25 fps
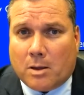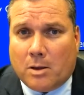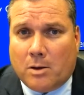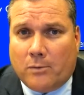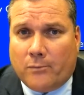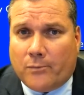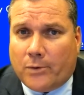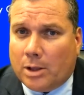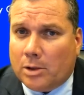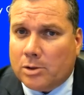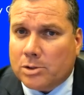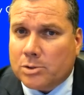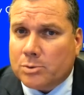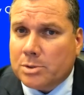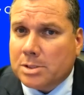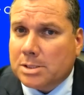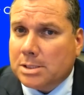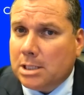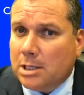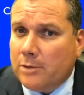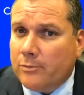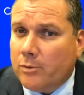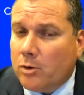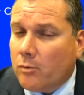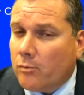Fellows
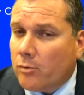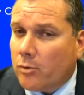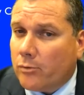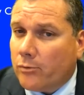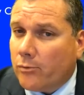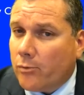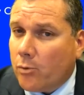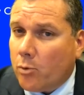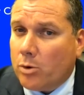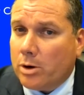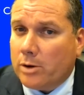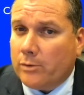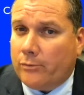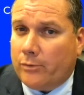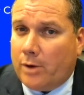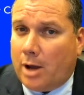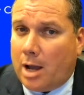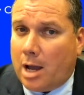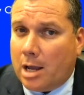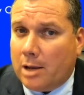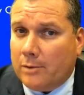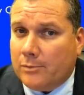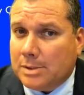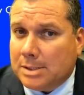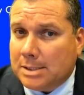receive over
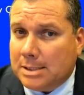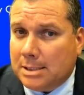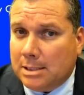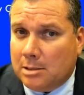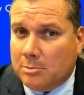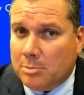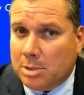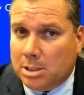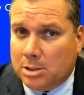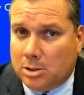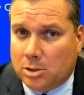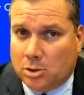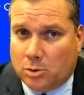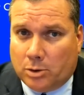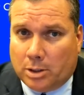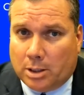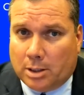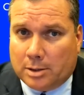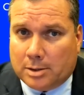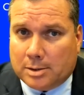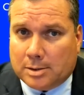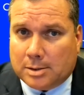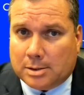45 CME units.